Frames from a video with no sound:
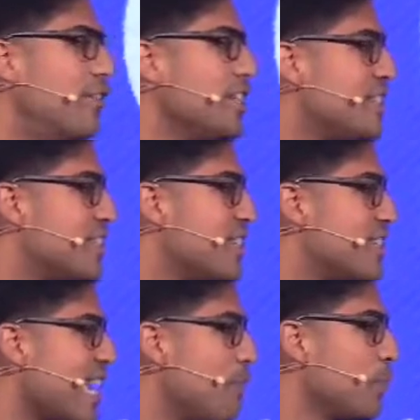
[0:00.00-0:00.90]
of his
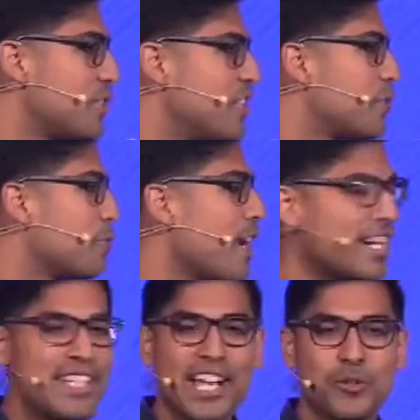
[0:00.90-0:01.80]
disciples, this
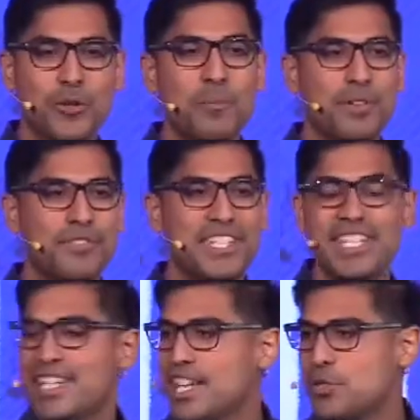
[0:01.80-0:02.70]
ragtag group of
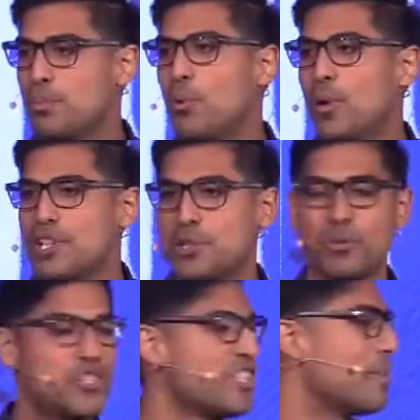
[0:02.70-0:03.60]
teenage
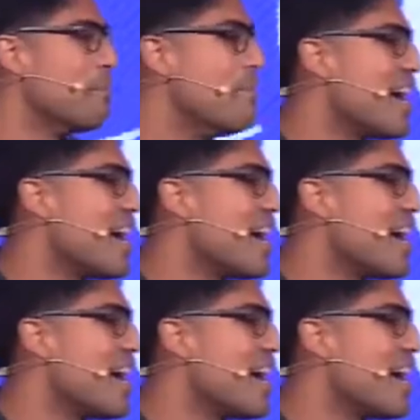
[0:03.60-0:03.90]
boys who were just a